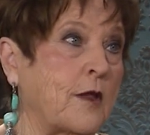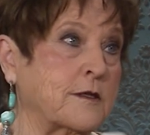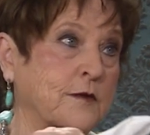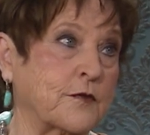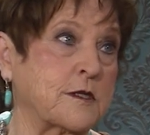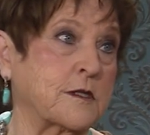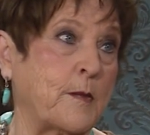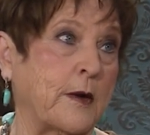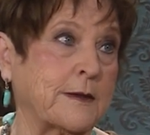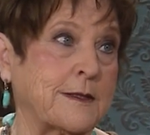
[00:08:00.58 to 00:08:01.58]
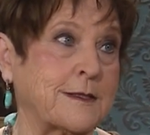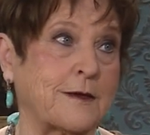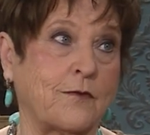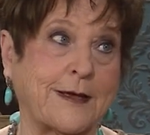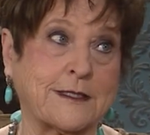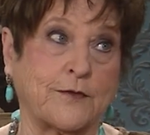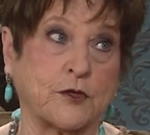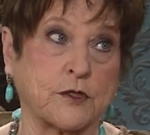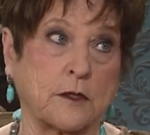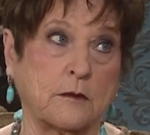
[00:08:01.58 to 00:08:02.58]
lost for the Samaritans and vice
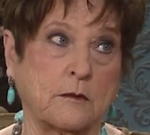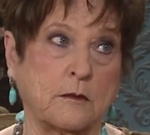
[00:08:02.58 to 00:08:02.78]
versa.